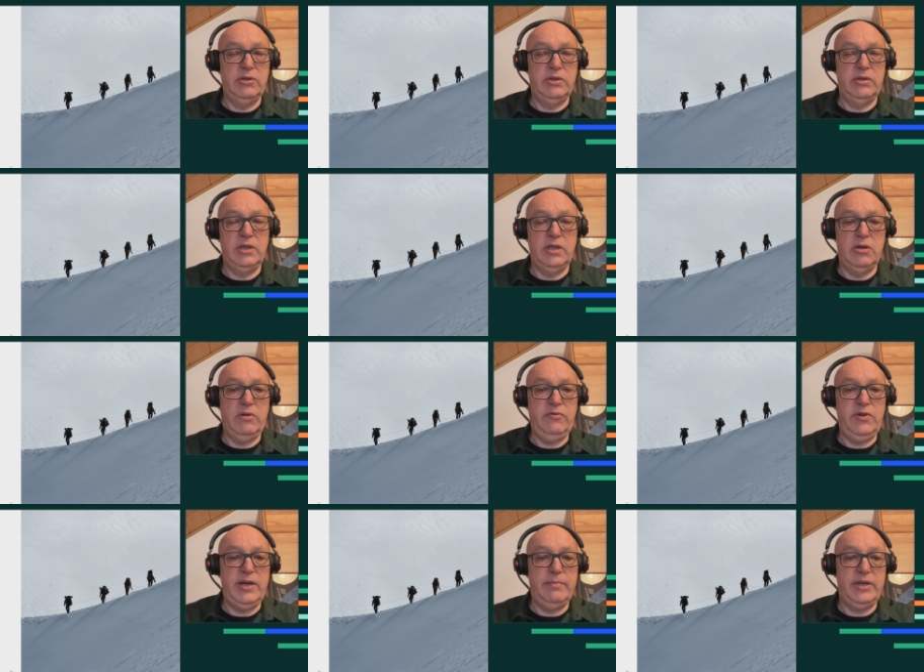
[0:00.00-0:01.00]
on an
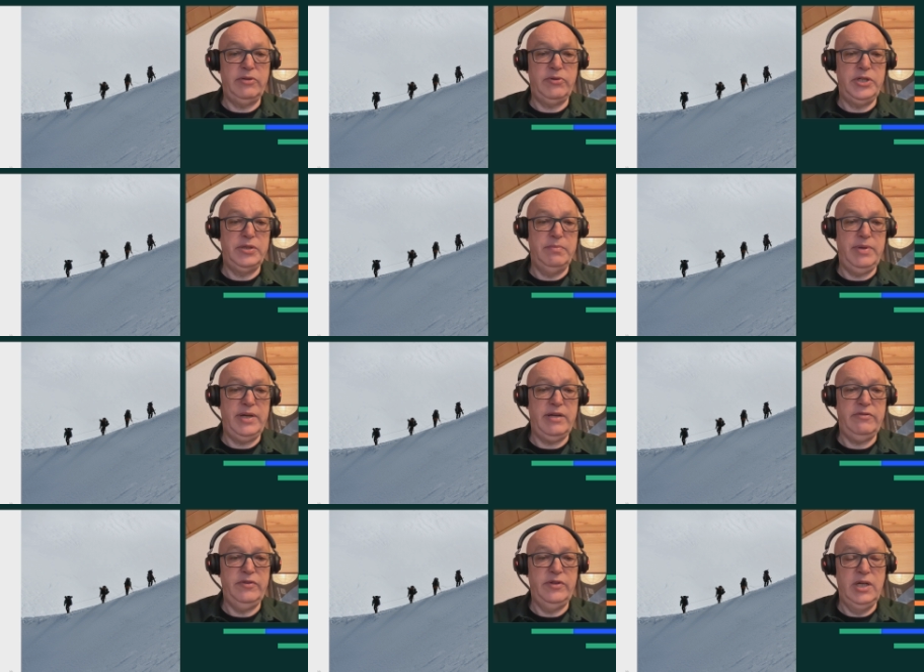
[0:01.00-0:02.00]
offline migration
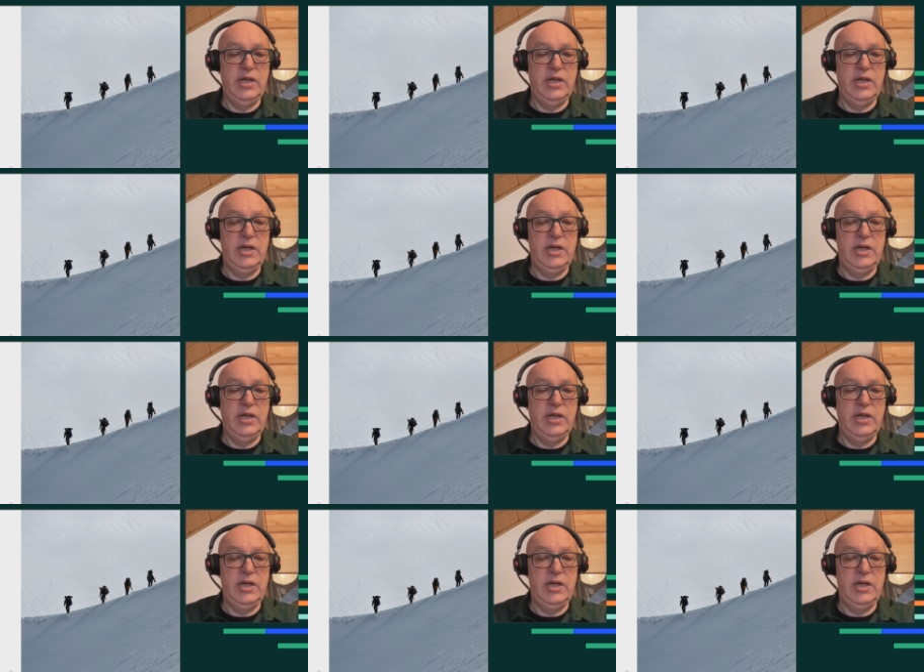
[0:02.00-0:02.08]
path